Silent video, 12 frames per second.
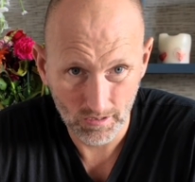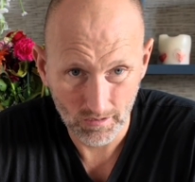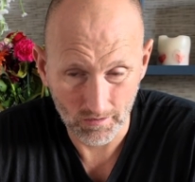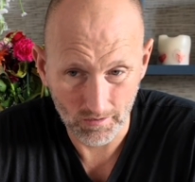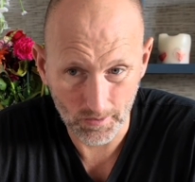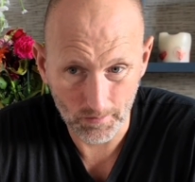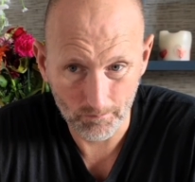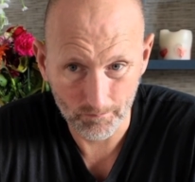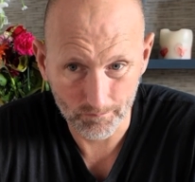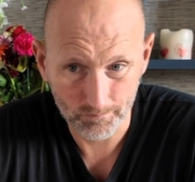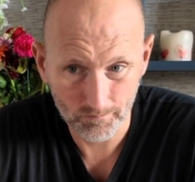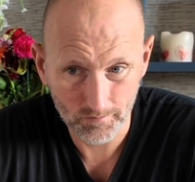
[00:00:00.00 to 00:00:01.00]

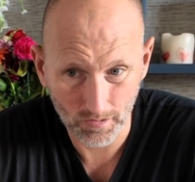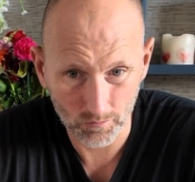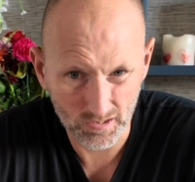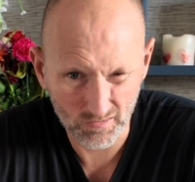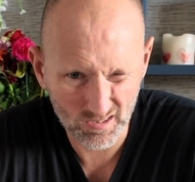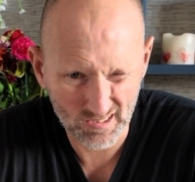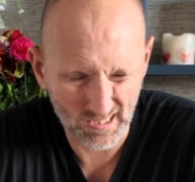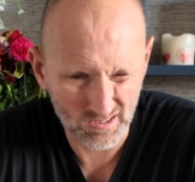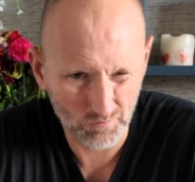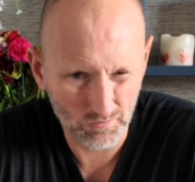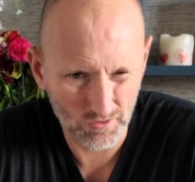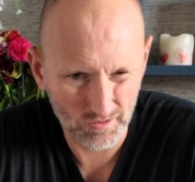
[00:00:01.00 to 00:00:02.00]
I would never take
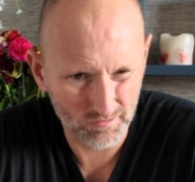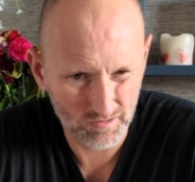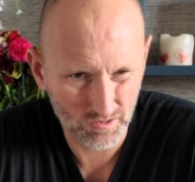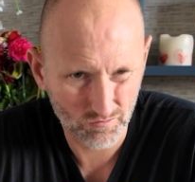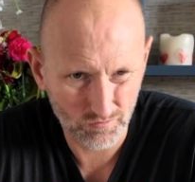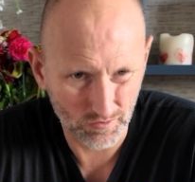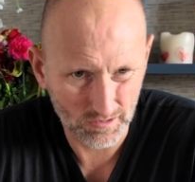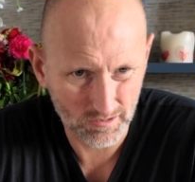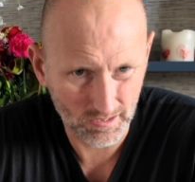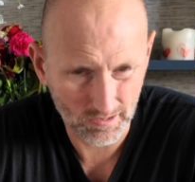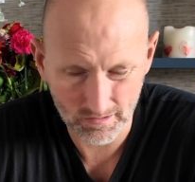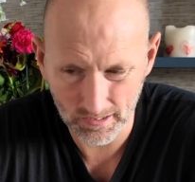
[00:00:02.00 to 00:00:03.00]
something just for the
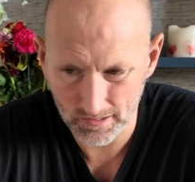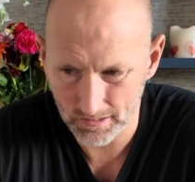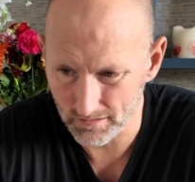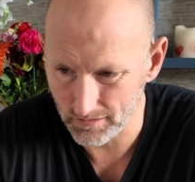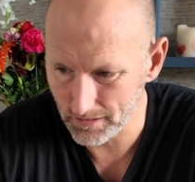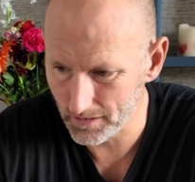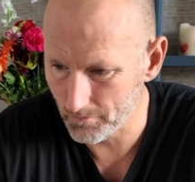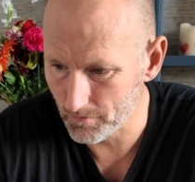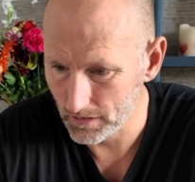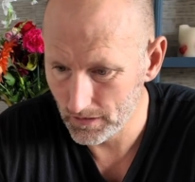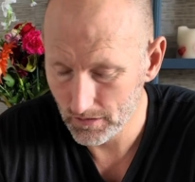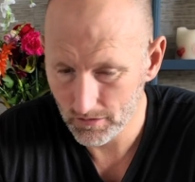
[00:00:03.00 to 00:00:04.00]
sake of taking it, like
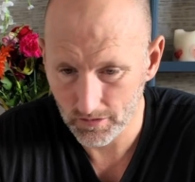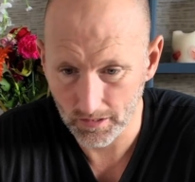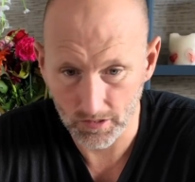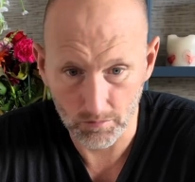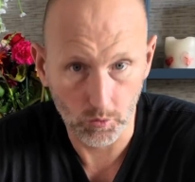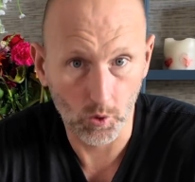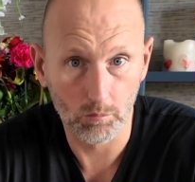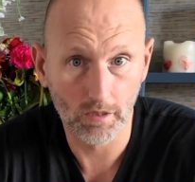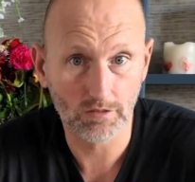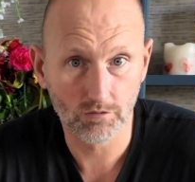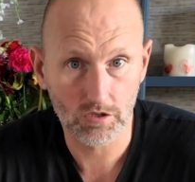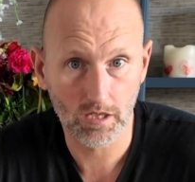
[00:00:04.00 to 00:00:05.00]
the blow up
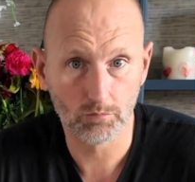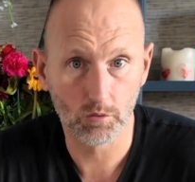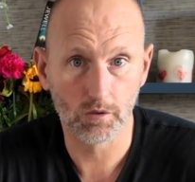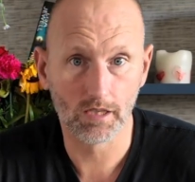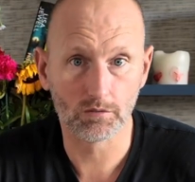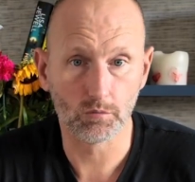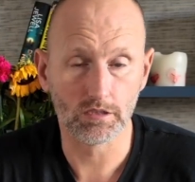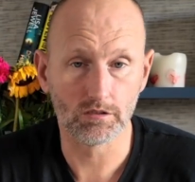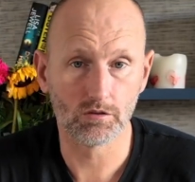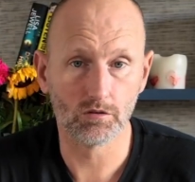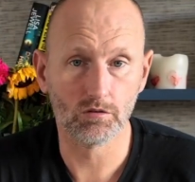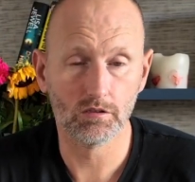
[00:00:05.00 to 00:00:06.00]
light, for example, we had weeks
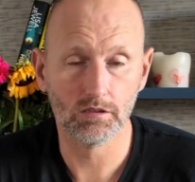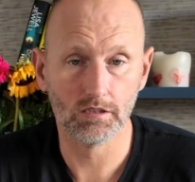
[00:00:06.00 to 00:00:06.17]
ago,